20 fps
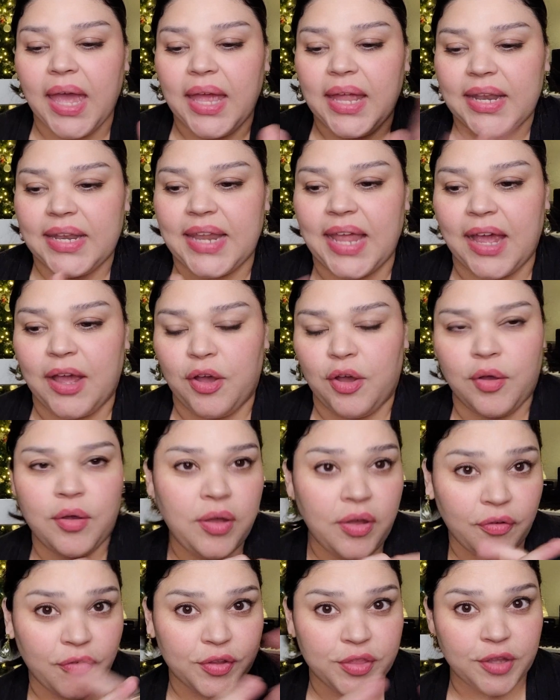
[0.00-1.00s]
Now,
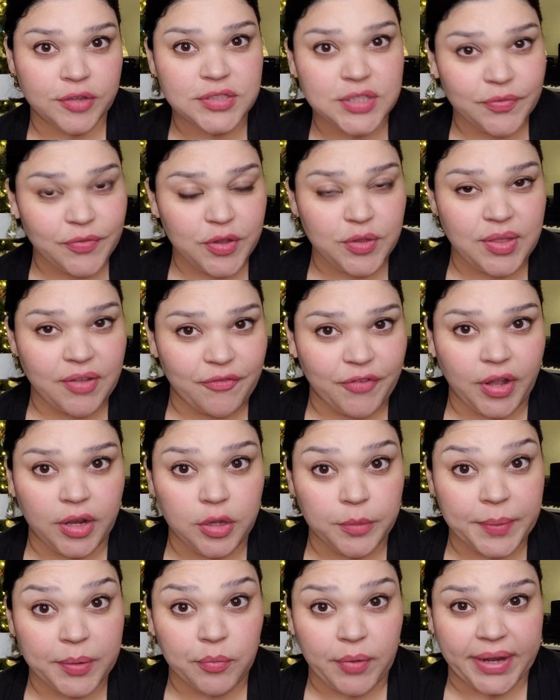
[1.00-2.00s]
for those of you that follow
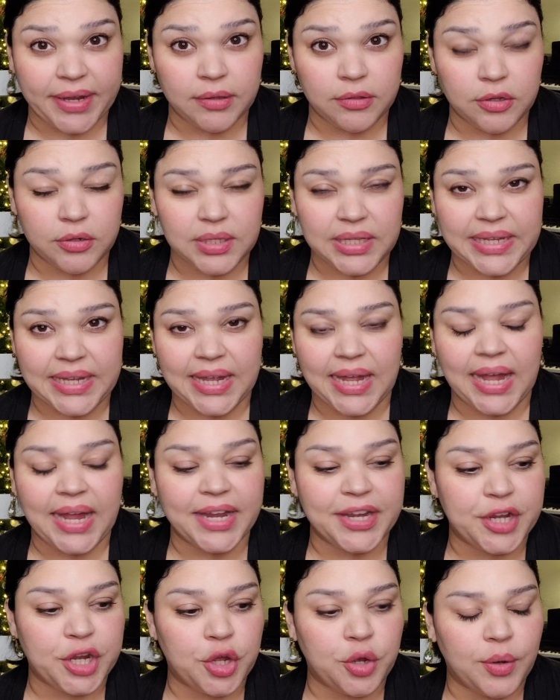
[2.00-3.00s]
me regularly, I
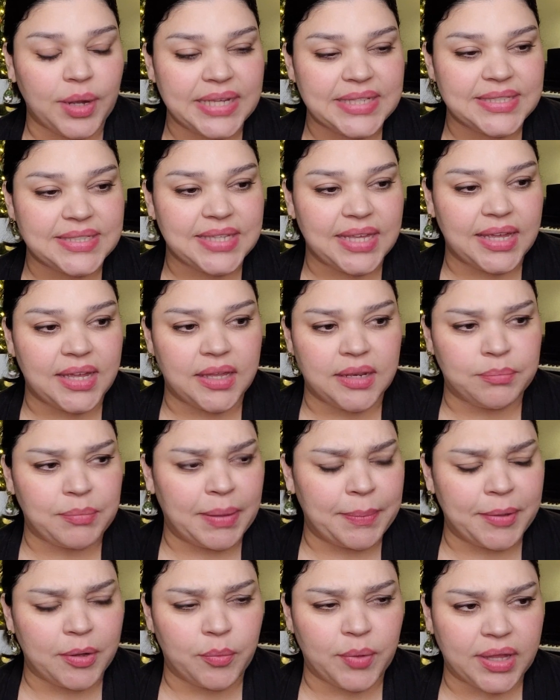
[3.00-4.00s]
know I said
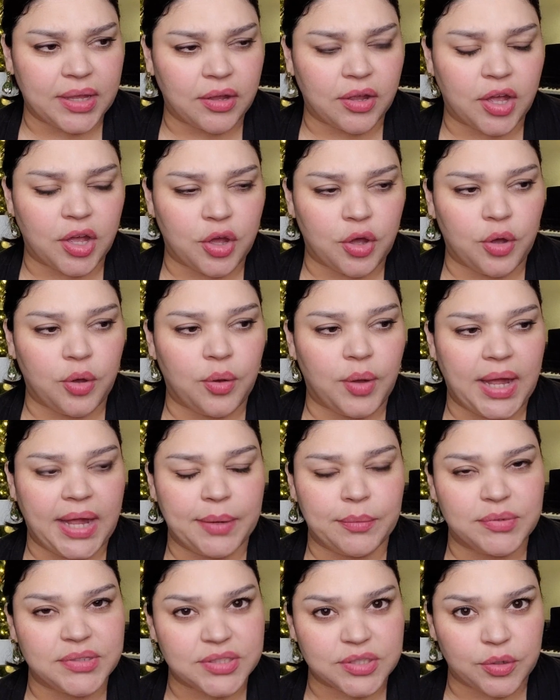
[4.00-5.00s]
maybe a week ago I
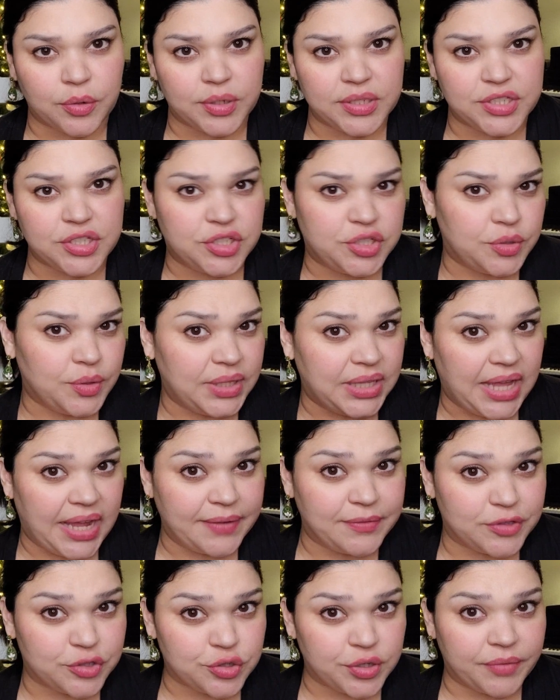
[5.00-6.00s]
was going to do a
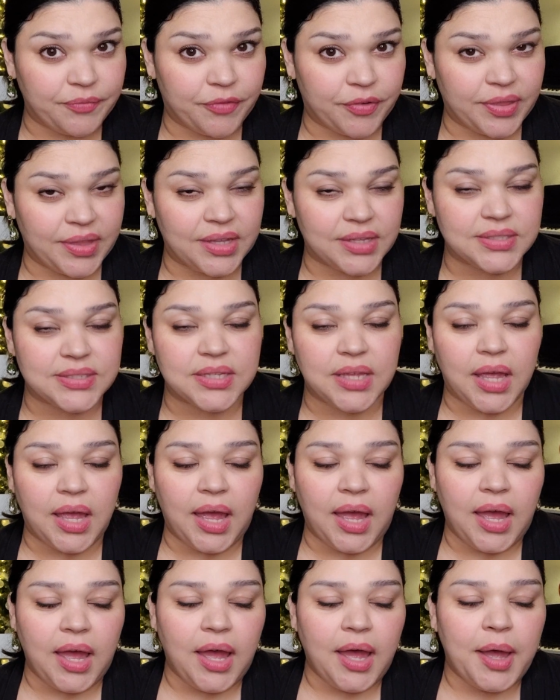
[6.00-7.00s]
live stream for this,
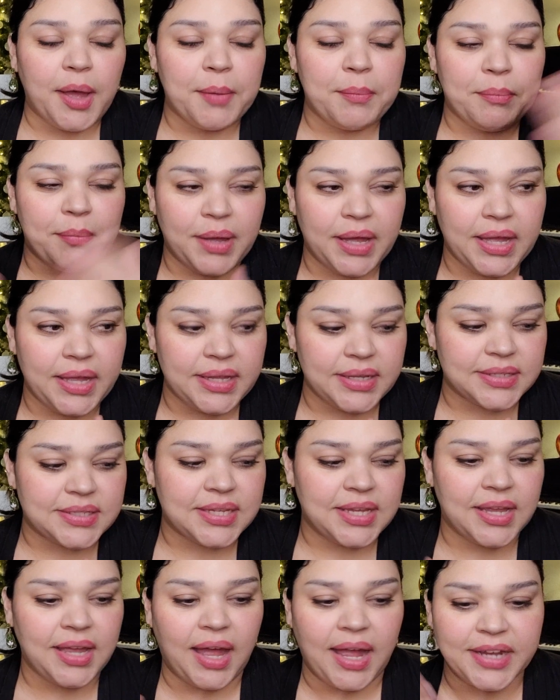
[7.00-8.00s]
but
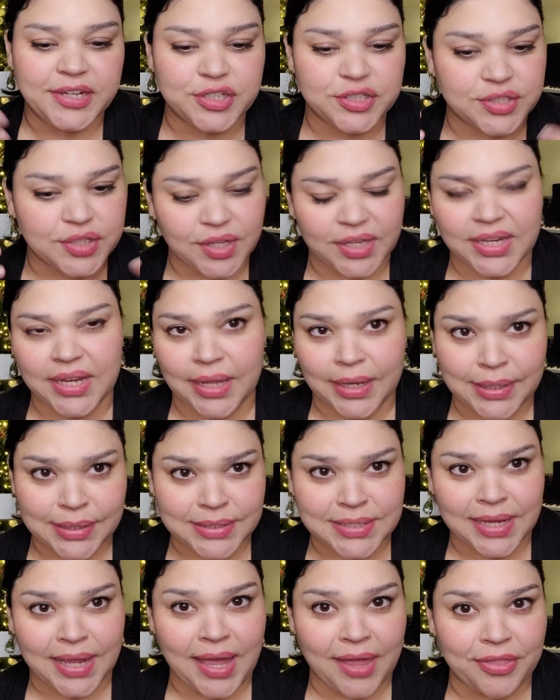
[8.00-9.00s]
I just couldn't get it
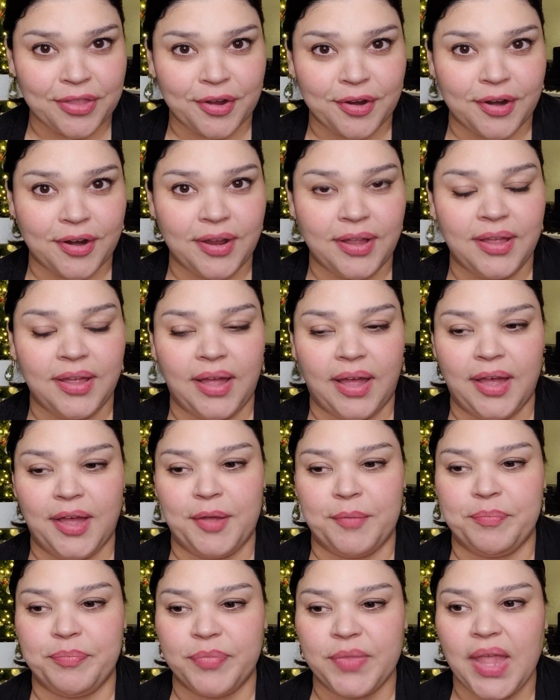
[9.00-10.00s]
together.
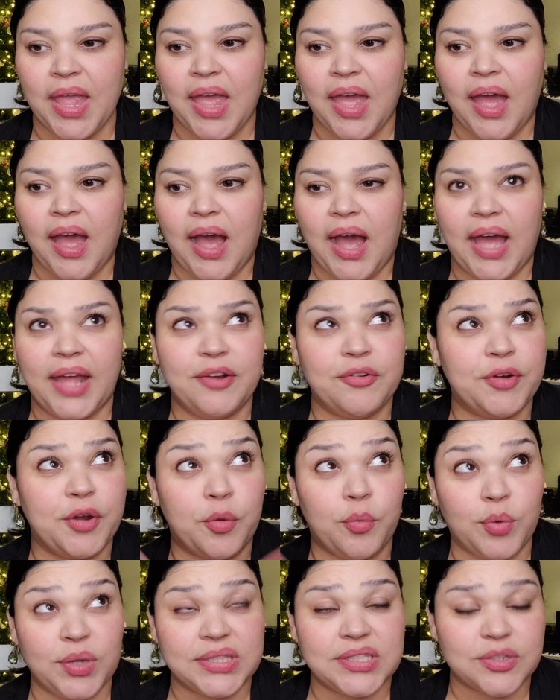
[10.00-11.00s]
I don't know
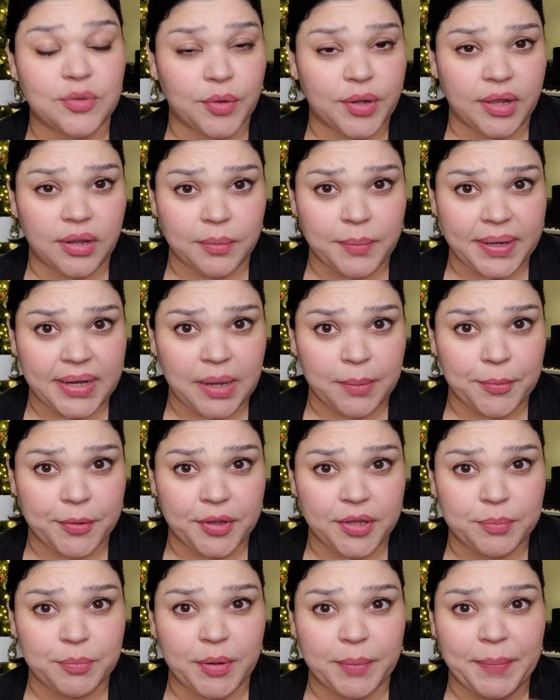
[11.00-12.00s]
what's going on in my
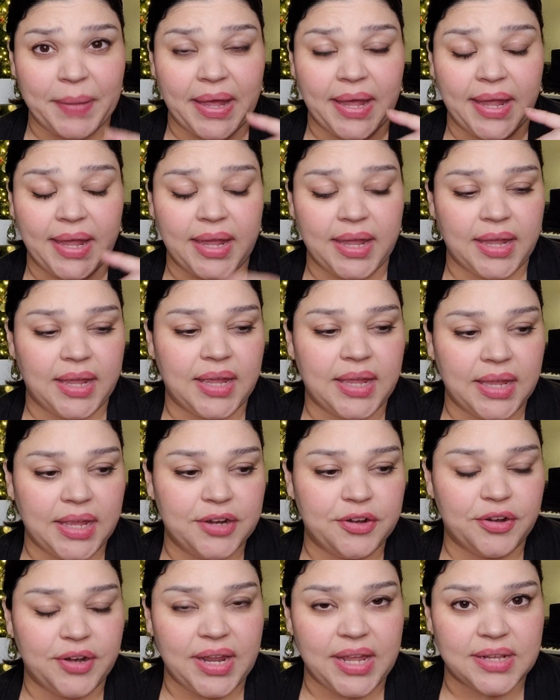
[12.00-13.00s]
neighborhood, but my
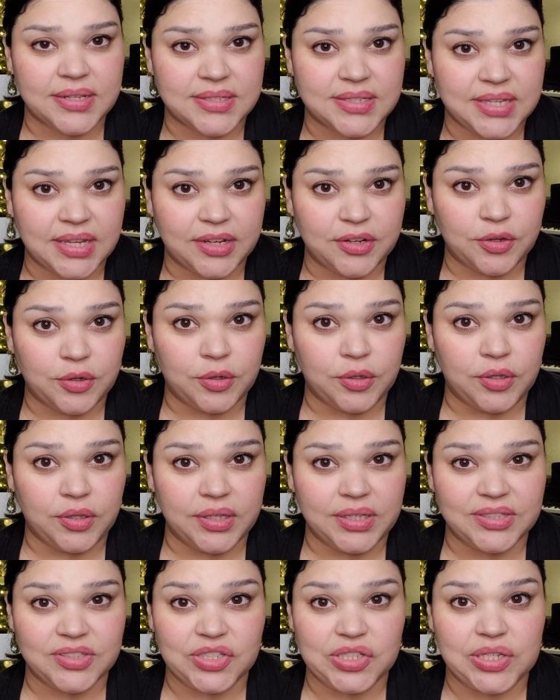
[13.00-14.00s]
internet signal
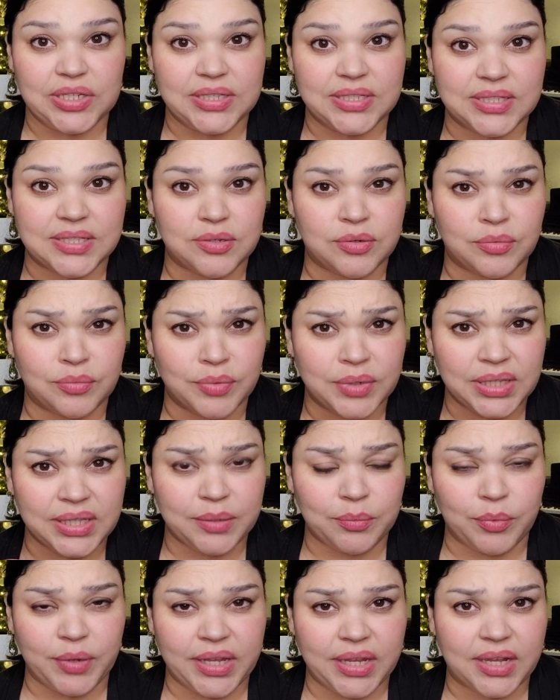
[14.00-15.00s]
is just really
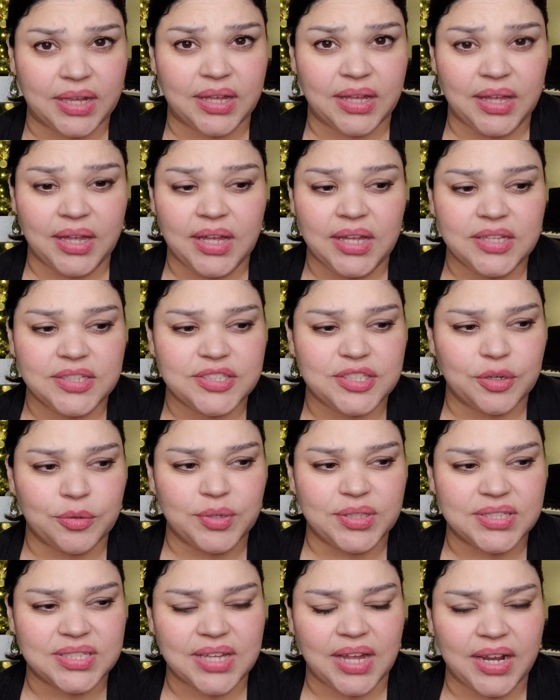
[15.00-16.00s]
weak. So
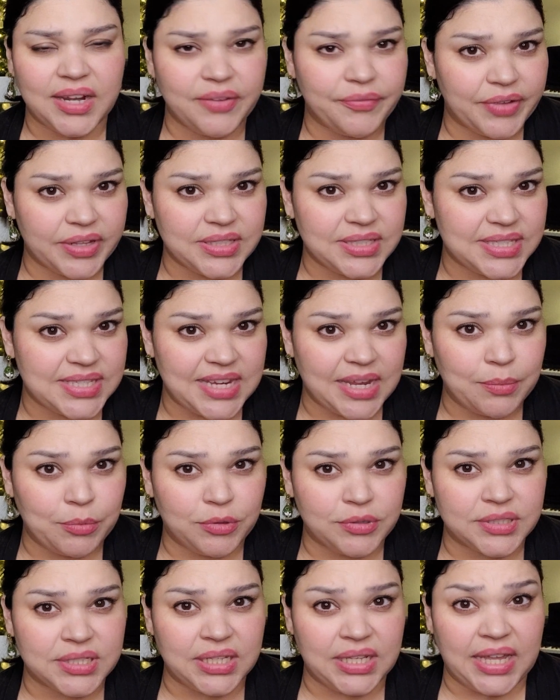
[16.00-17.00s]
it's kind of
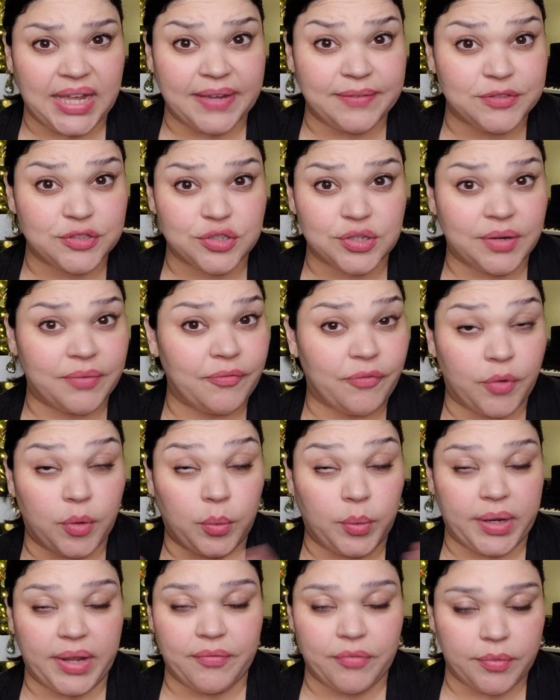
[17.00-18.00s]
unstable to live stream for
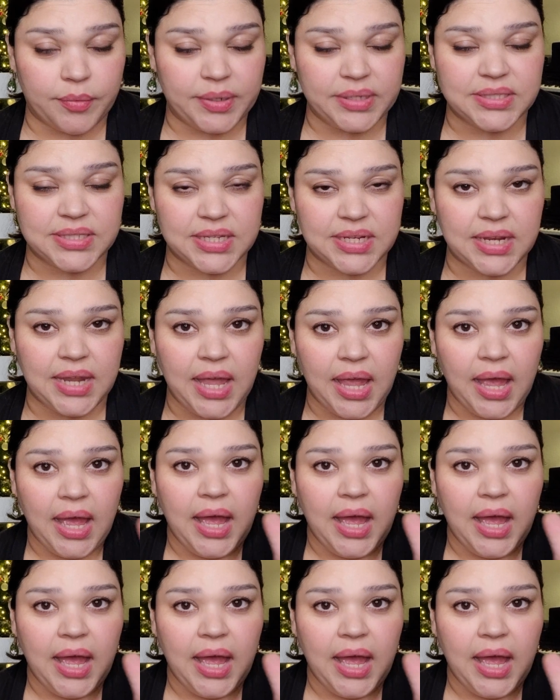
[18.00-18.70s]
whatever reason.